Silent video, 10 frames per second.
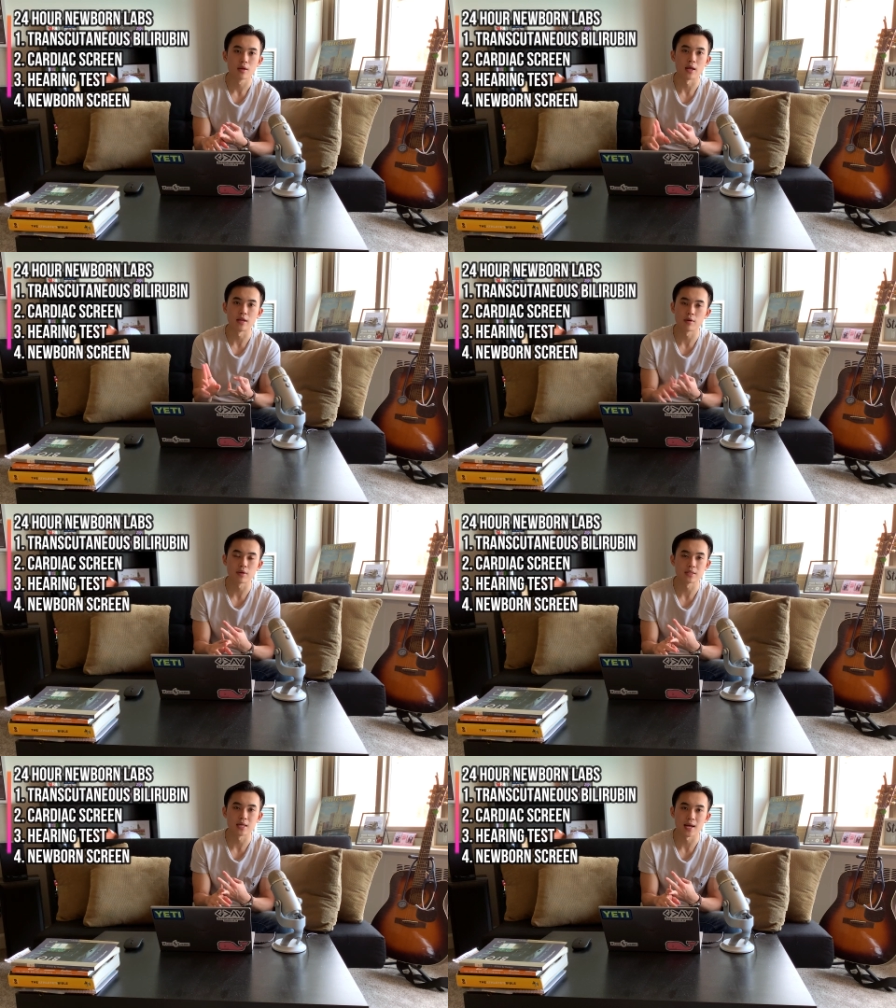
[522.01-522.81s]
a
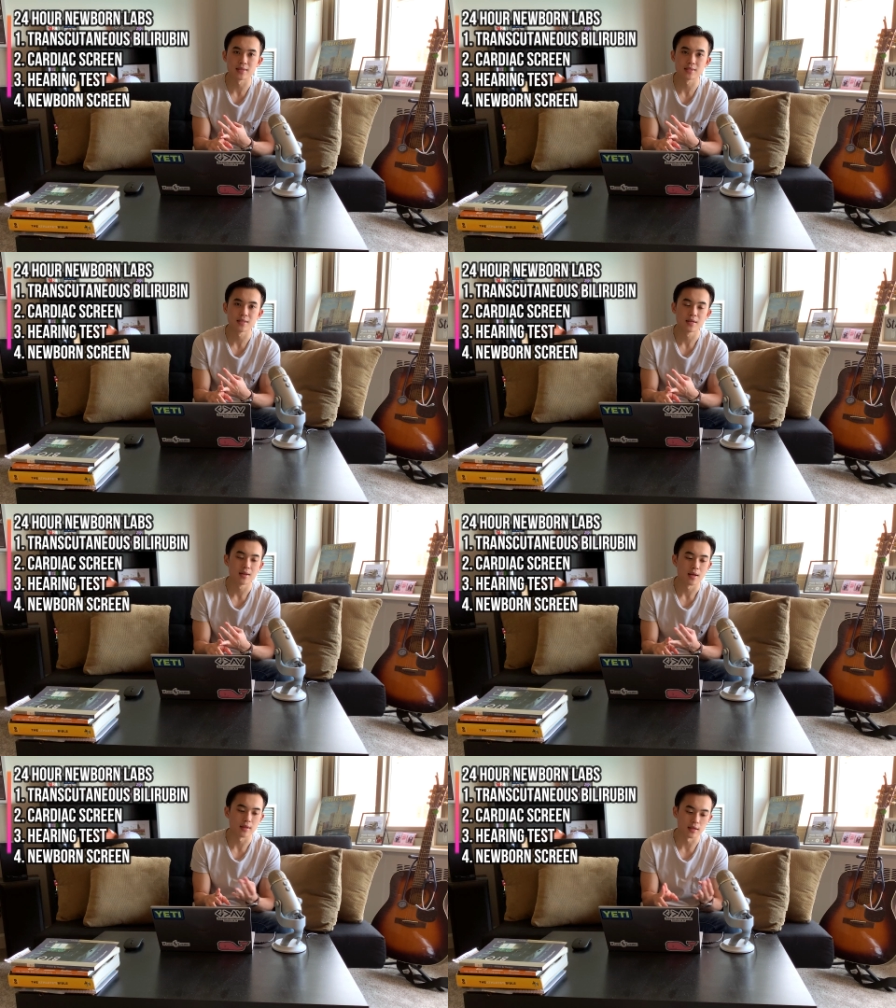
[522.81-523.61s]
hearing test,
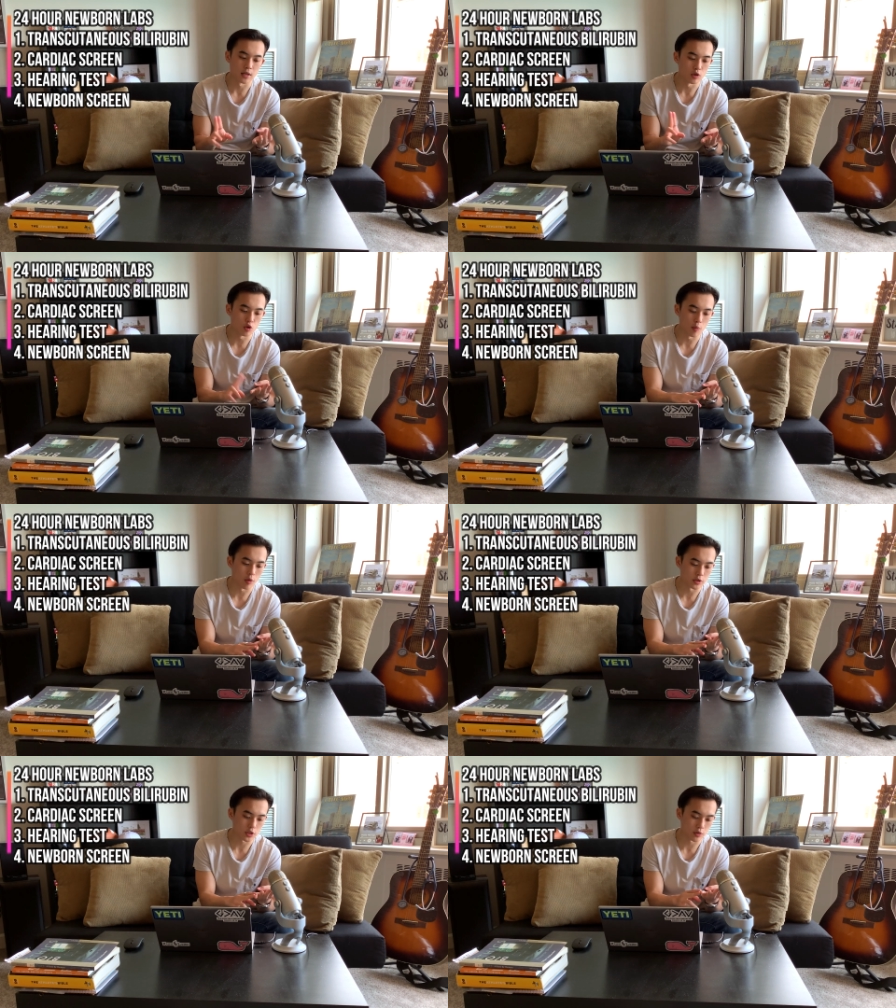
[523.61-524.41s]
and then a
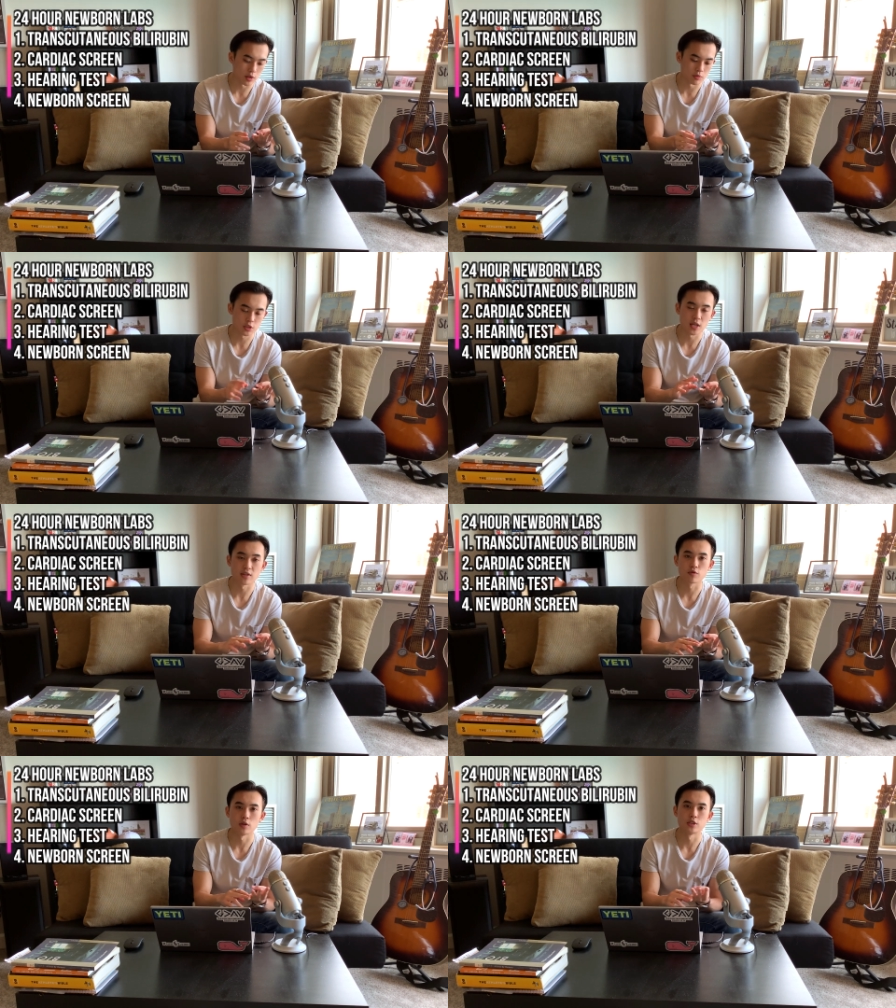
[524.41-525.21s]
newborn screen which
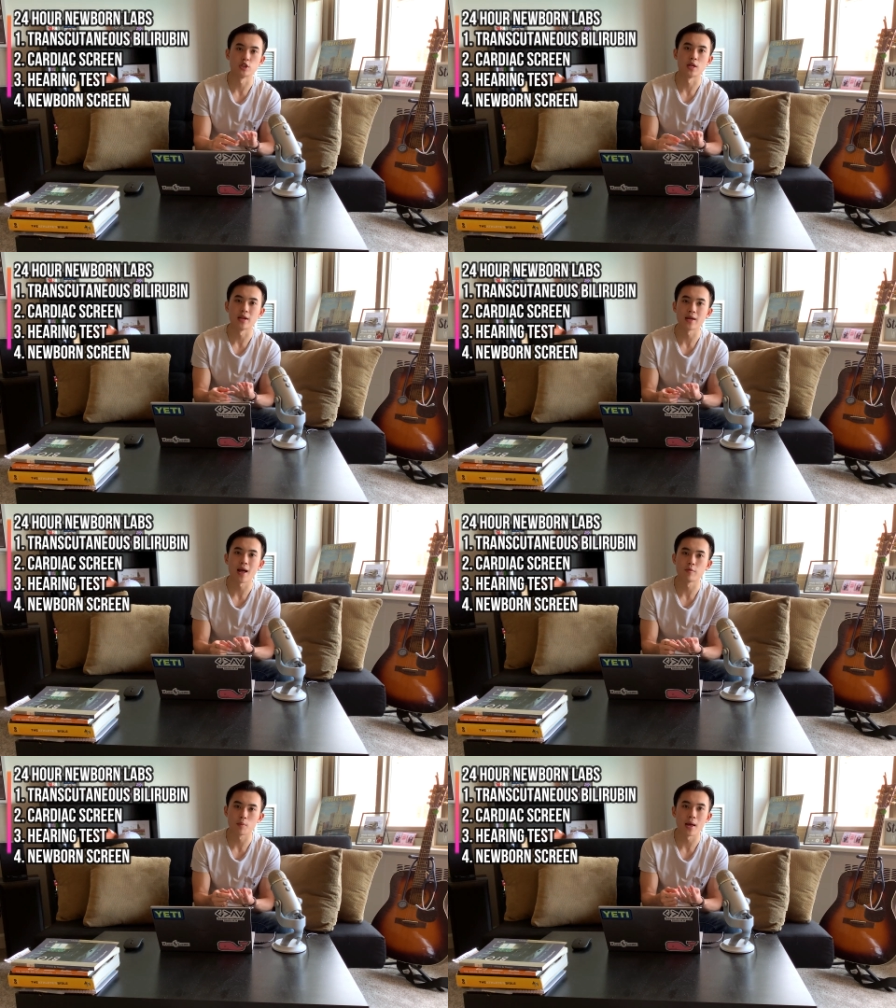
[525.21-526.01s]
tests for like genetic
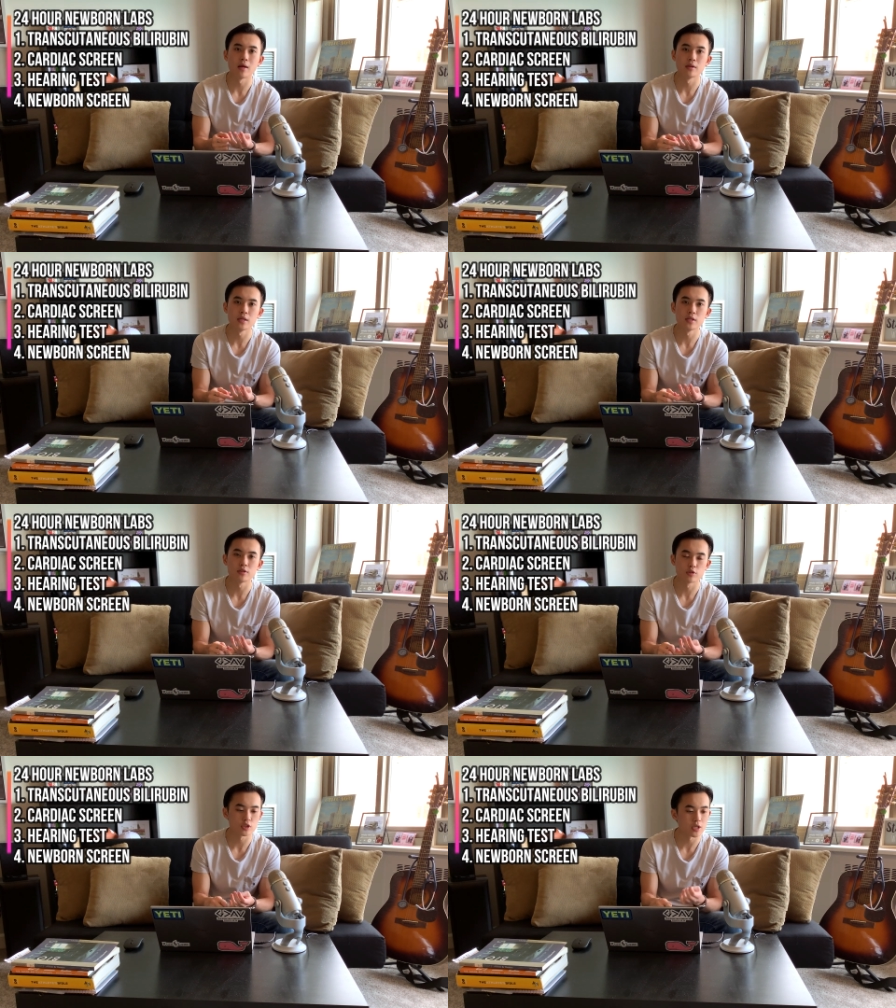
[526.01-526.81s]
abnormalities
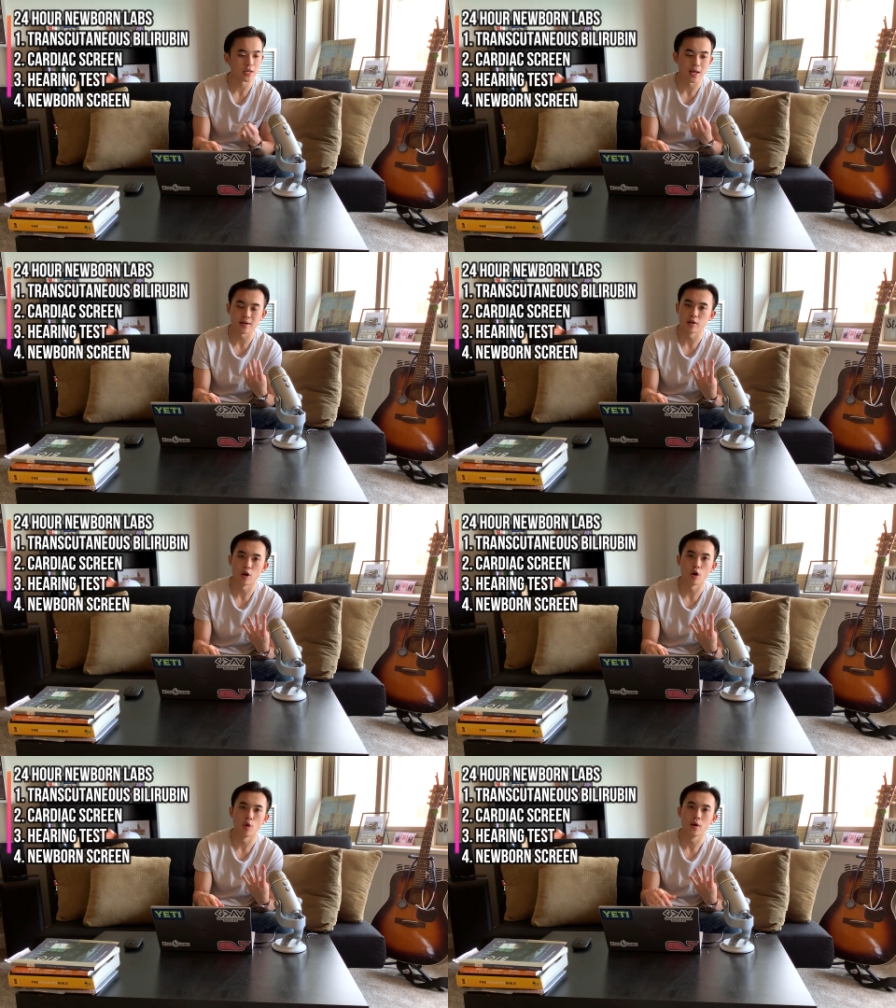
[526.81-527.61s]
so just like kind of
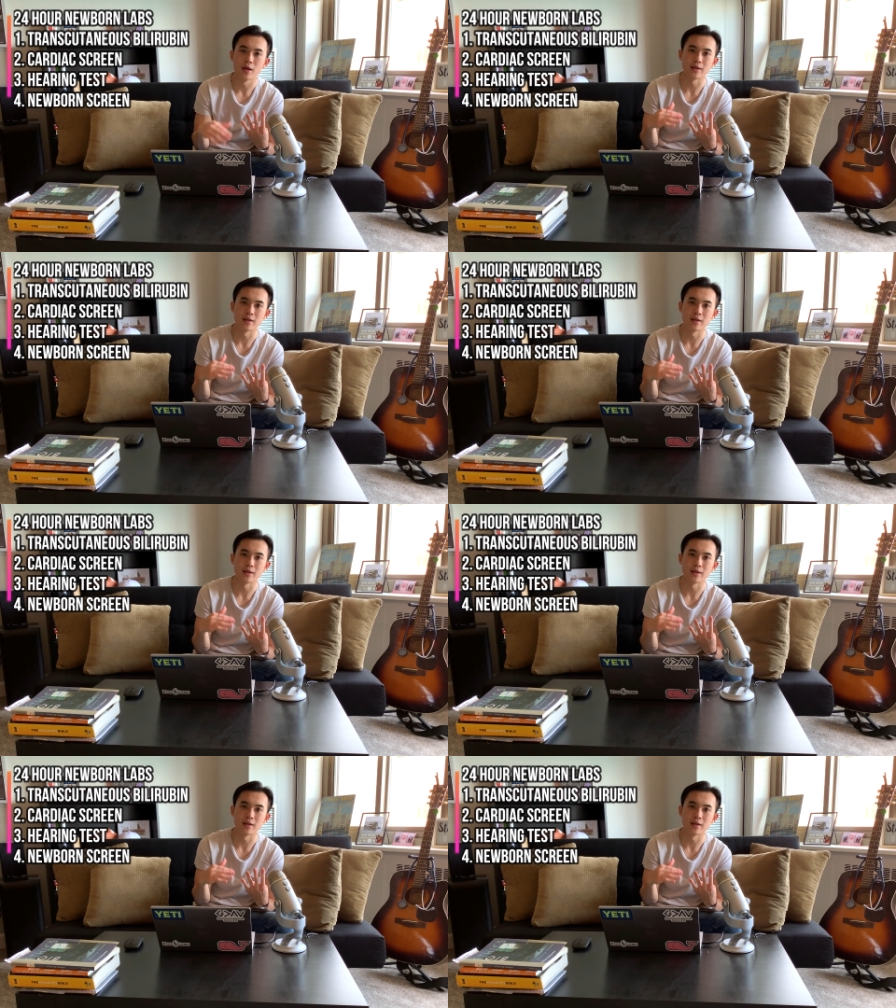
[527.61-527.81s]
know